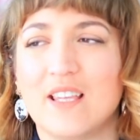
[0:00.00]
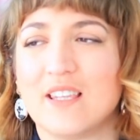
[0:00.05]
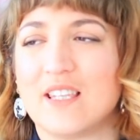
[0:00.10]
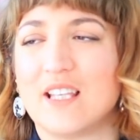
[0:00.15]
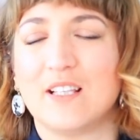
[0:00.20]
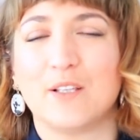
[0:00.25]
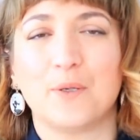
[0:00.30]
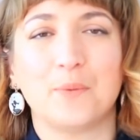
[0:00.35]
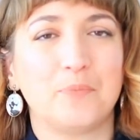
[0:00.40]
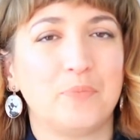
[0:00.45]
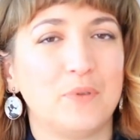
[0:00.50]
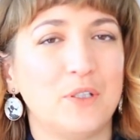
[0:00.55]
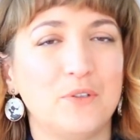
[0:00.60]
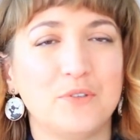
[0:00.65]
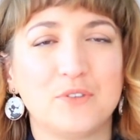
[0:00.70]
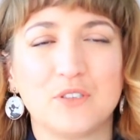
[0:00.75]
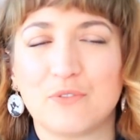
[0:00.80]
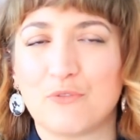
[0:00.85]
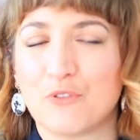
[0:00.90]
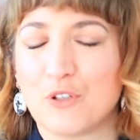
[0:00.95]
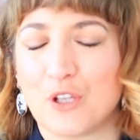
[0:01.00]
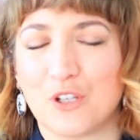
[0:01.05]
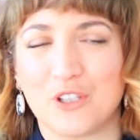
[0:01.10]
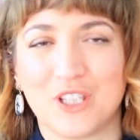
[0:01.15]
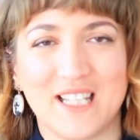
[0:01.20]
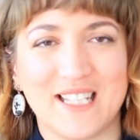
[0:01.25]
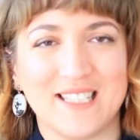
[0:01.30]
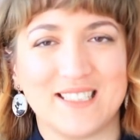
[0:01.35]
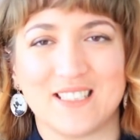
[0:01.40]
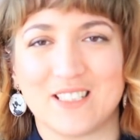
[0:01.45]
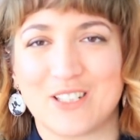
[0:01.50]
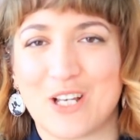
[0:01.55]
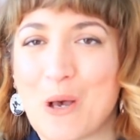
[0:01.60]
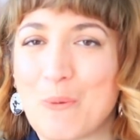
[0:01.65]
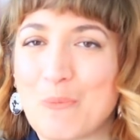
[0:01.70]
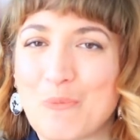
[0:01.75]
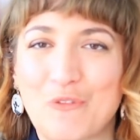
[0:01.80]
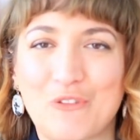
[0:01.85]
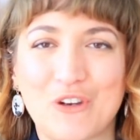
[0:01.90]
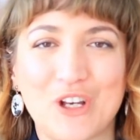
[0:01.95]
they look beautiful on Lisa
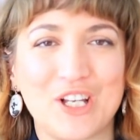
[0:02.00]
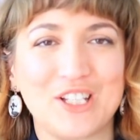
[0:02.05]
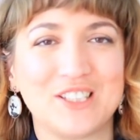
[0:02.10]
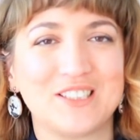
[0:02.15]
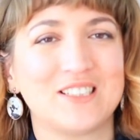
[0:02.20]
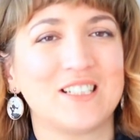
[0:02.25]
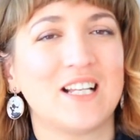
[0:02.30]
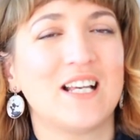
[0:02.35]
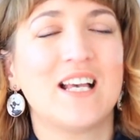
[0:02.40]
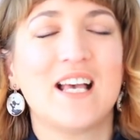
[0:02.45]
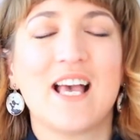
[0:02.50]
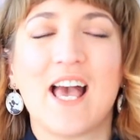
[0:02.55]
Comfort.